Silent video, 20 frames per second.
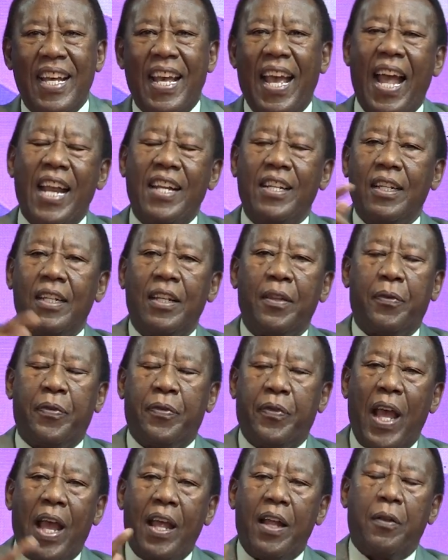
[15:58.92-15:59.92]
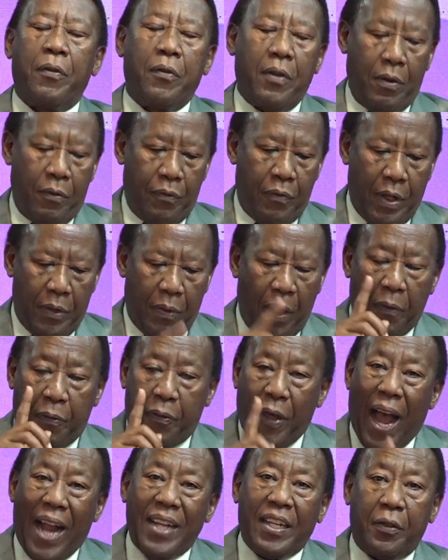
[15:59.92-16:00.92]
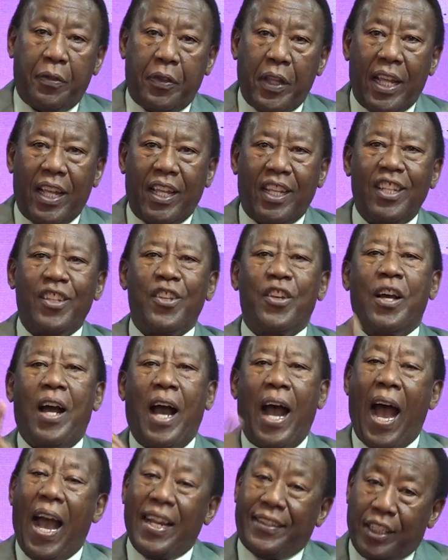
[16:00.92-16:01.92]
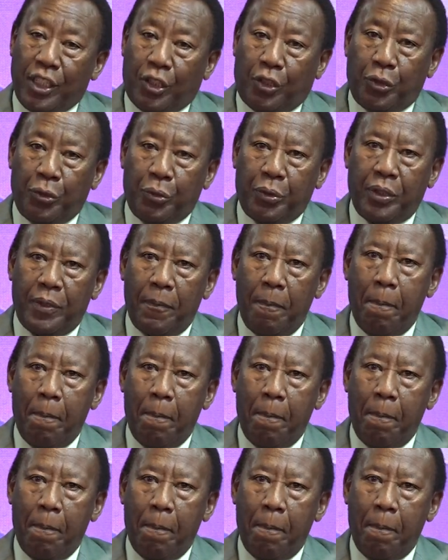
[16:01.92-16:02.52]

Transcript: And the, the third thing, attitude.